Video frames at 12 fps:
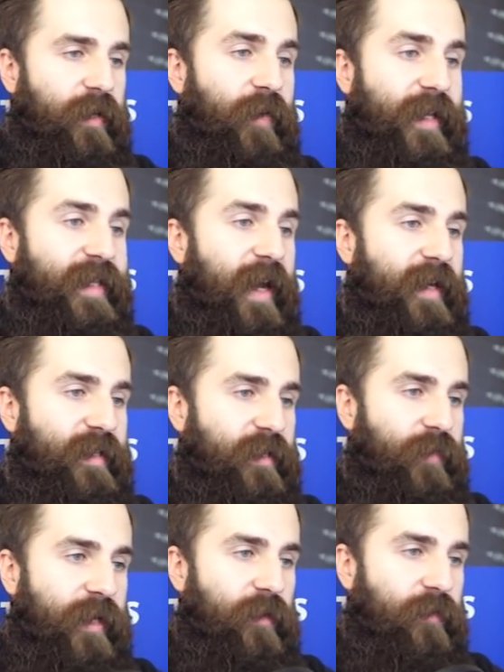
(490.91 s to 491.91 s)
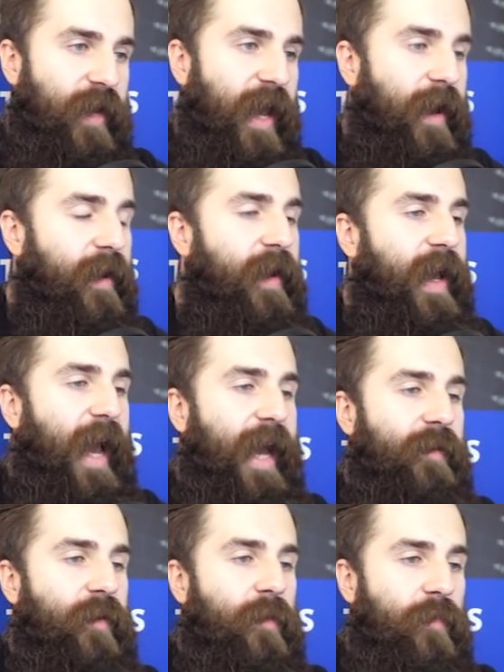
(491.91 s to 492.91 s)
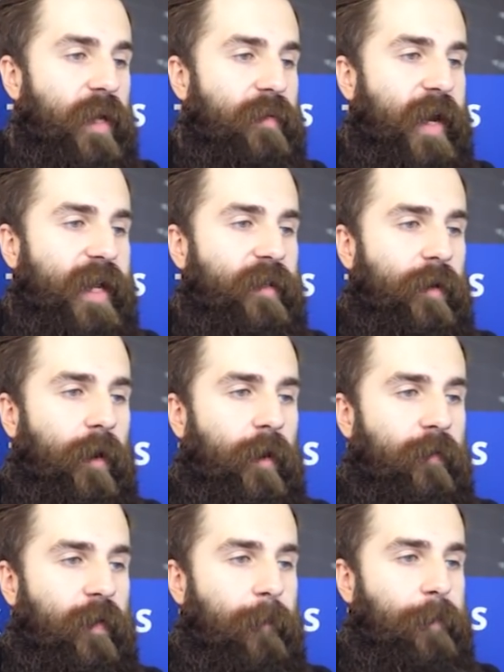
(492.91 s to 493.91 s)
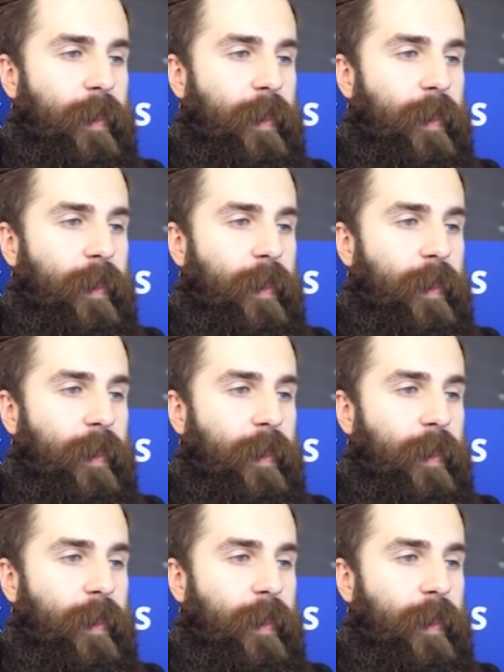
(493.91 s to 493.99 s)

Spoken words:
quite nice, quite okay, and with a win rate of